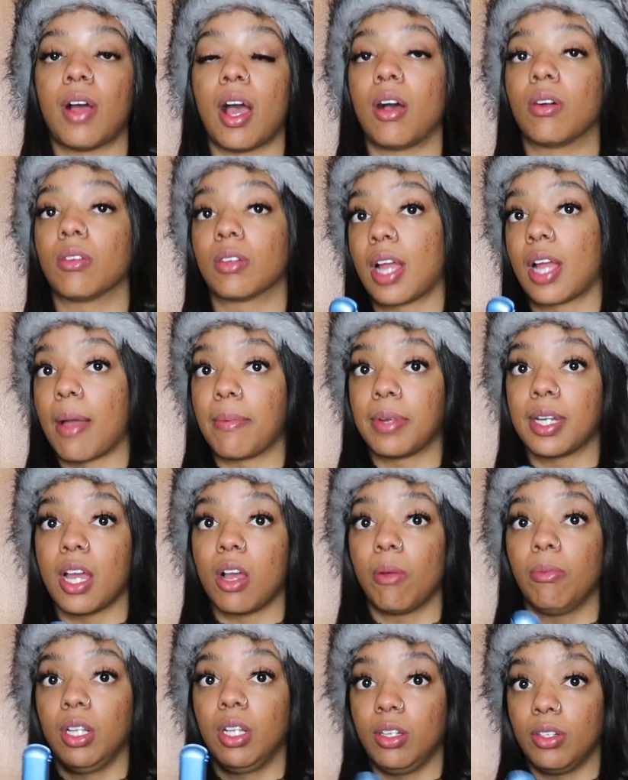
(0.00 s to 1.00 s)
I'll comment
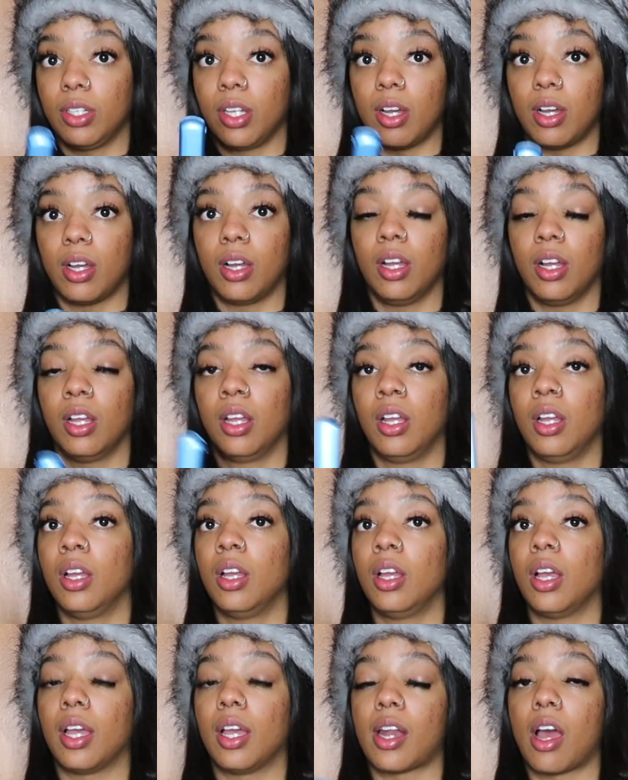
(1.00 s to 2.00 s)
down below, y'all,
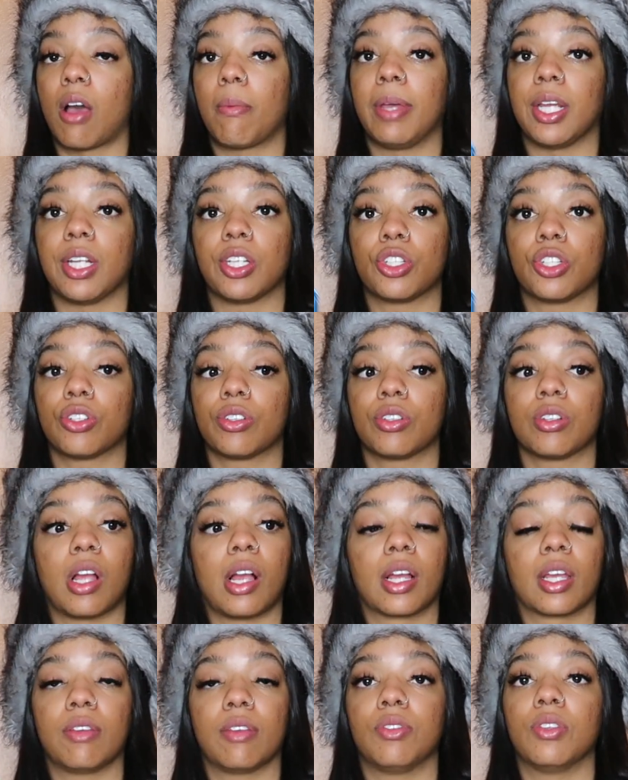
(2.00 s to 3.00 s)
and I'll make sure
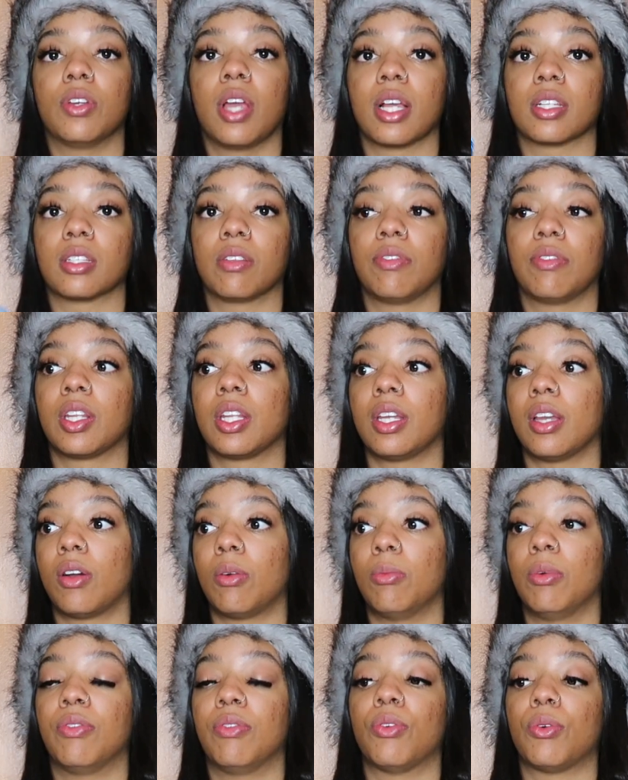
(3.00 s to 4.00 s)
I'll give you guys a
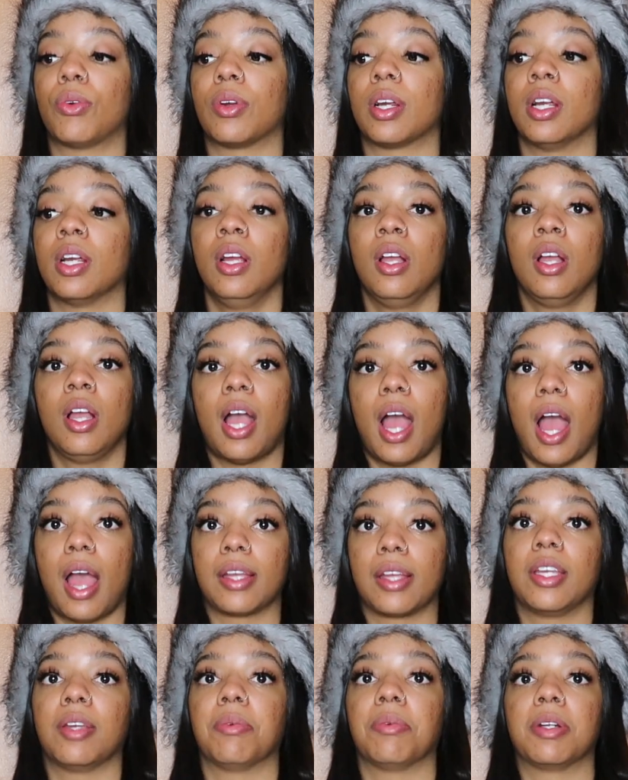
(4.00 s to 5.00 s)
video before I
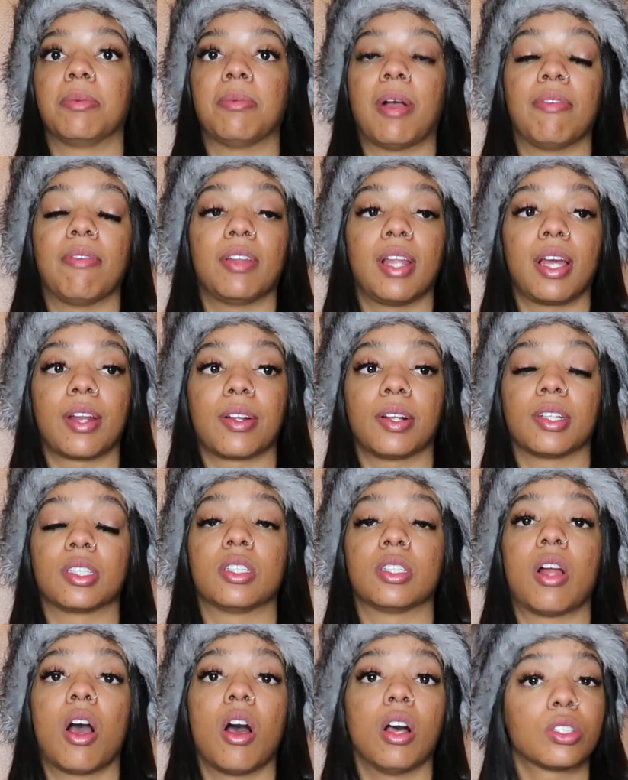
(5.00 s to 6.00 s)
get rid of my flat irons.
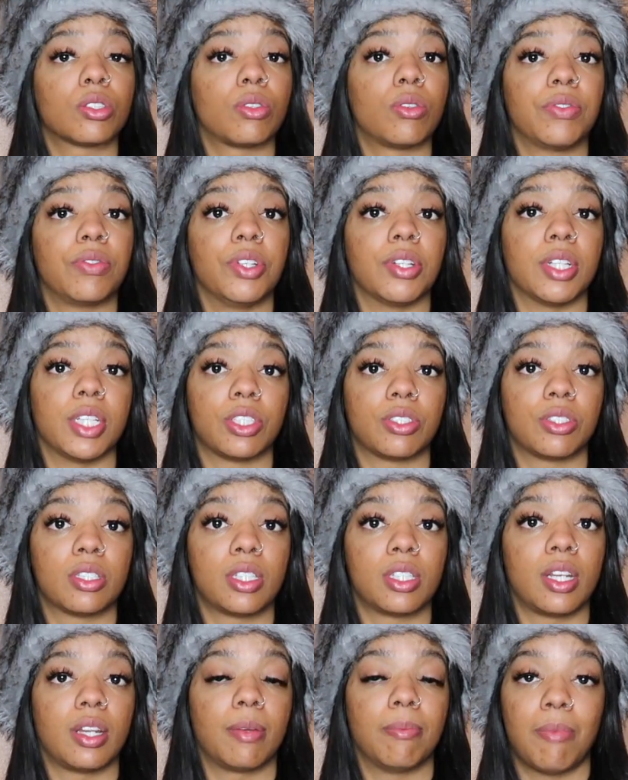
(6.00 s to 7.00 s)
And also, if you're
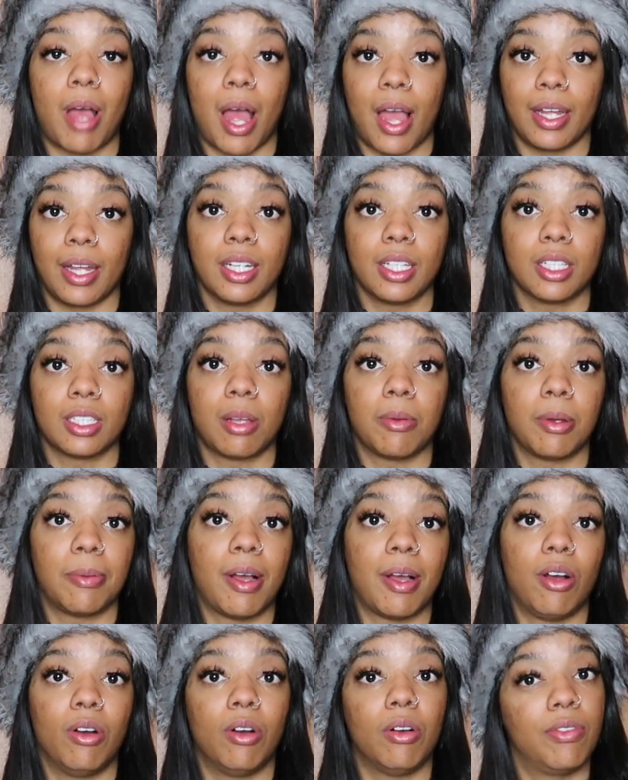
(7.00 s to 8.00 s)
interested in buying some of
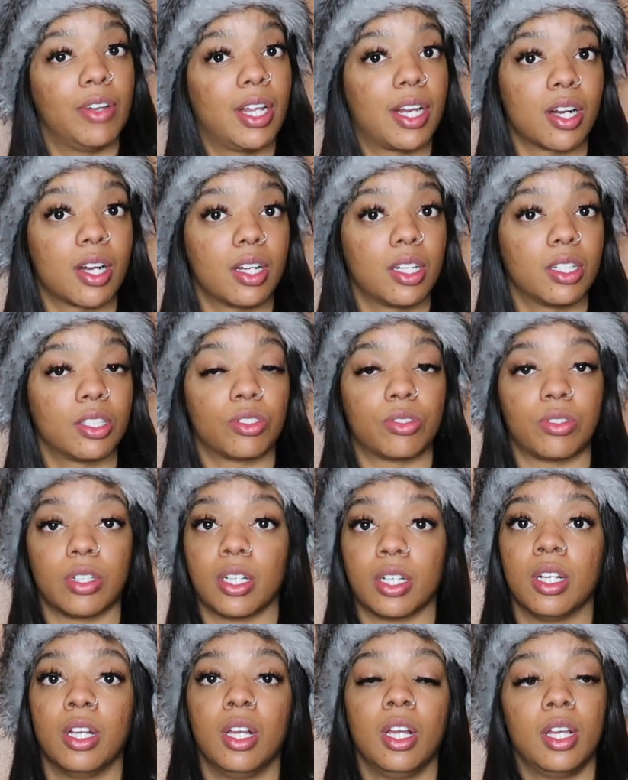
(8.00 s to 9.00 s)
my old flat irons
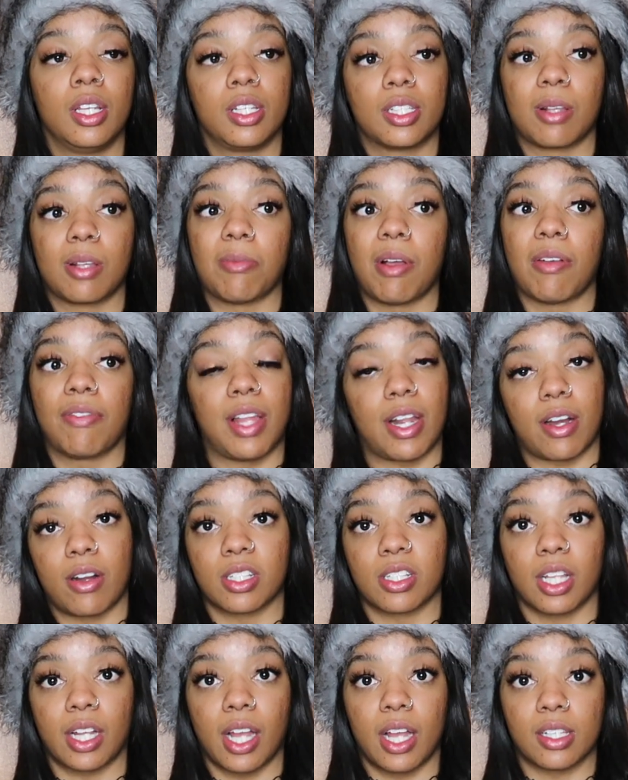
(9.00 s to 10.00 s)
or some of my flat
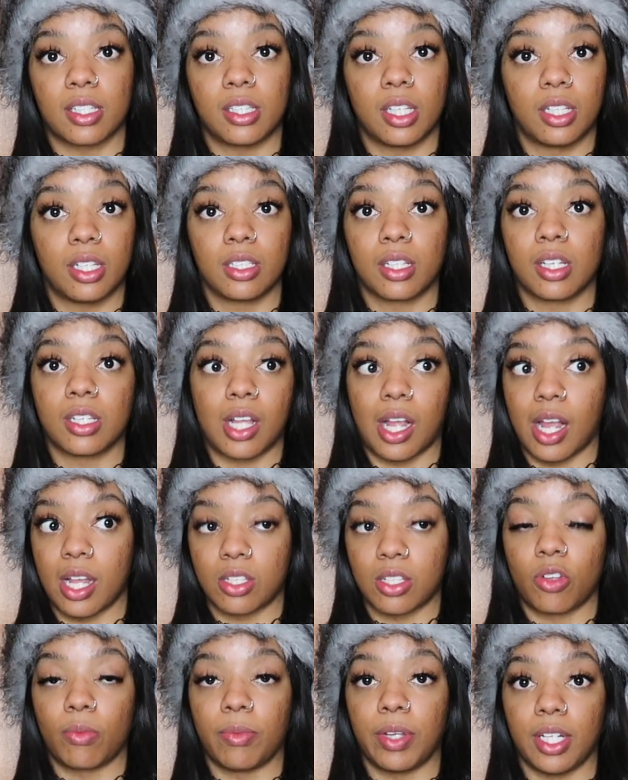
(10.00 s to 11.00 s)
irons I got sitting, because I got
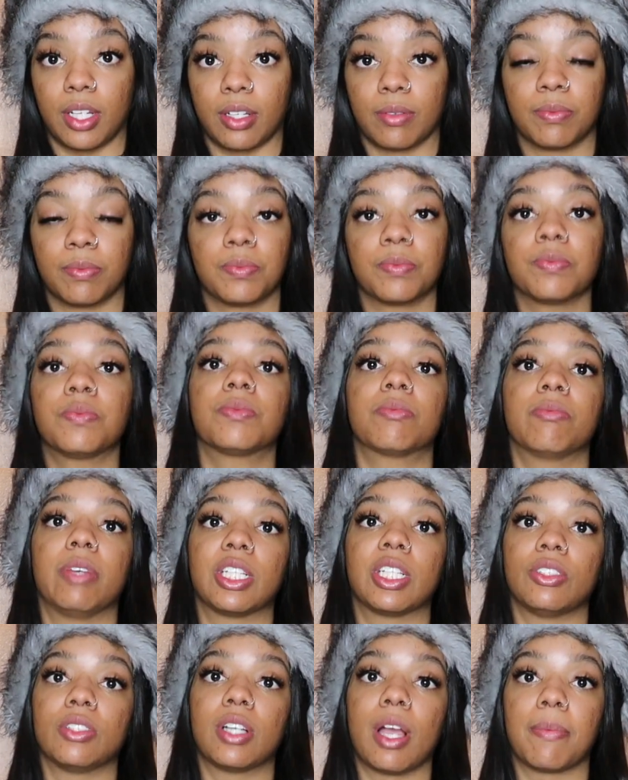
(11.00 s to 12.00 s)
so many,
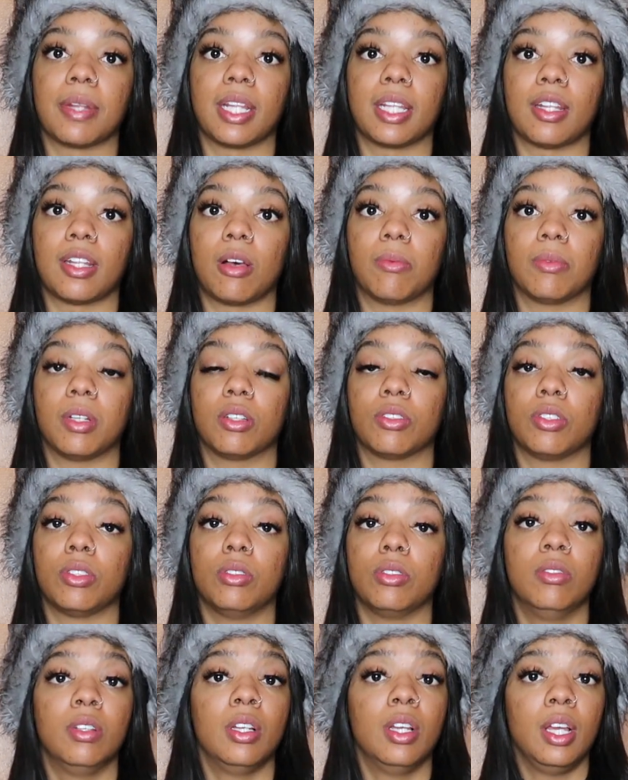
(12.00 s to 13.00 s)
make sure you comment that down below
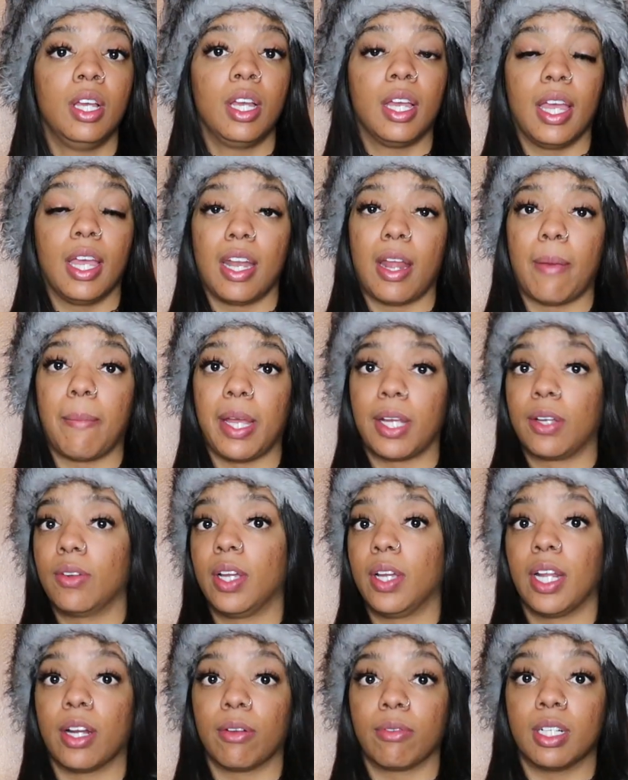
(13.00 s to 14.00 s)
too, and I might go
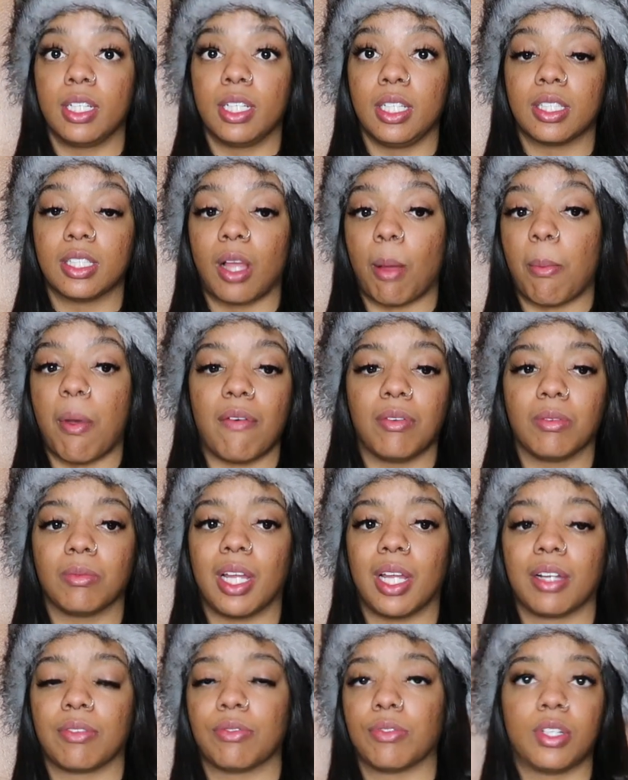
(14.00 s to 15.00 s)
ahead and release some of them,
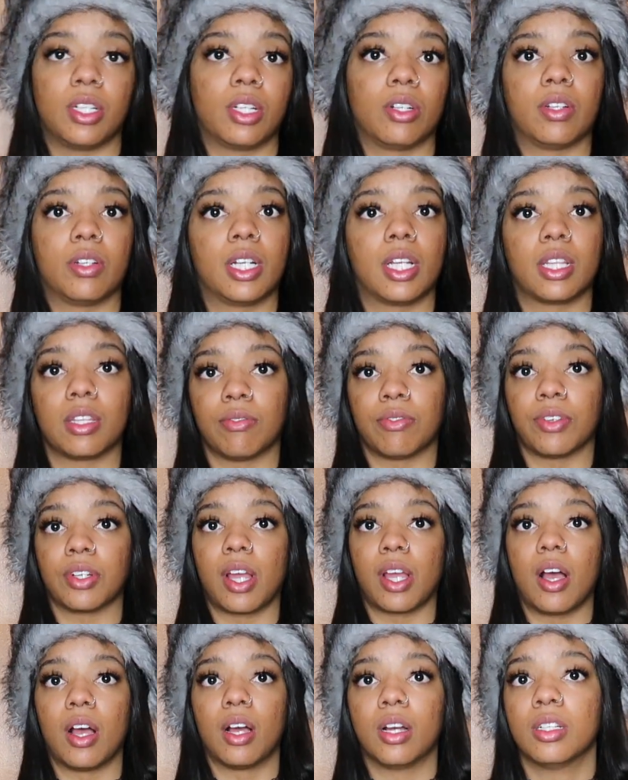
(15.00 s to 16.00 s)
like for little or nothing for
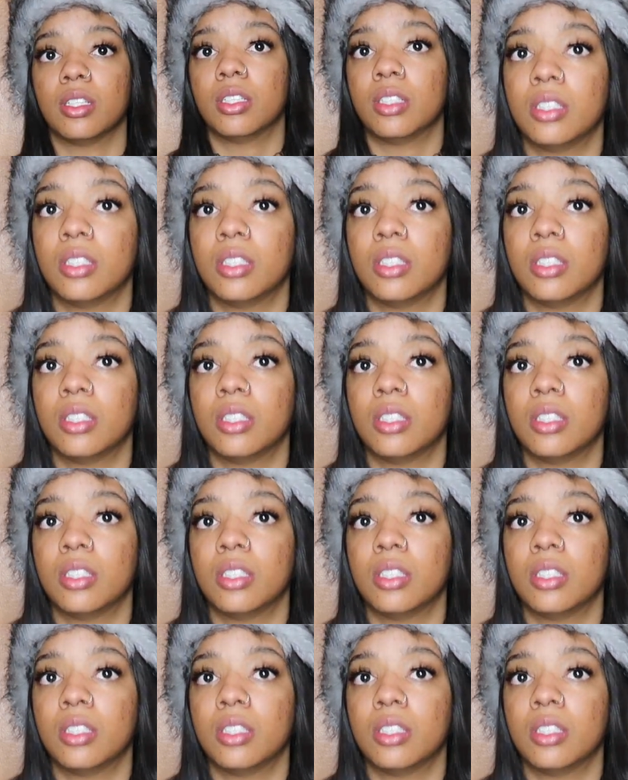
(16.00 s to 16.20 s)
y'all,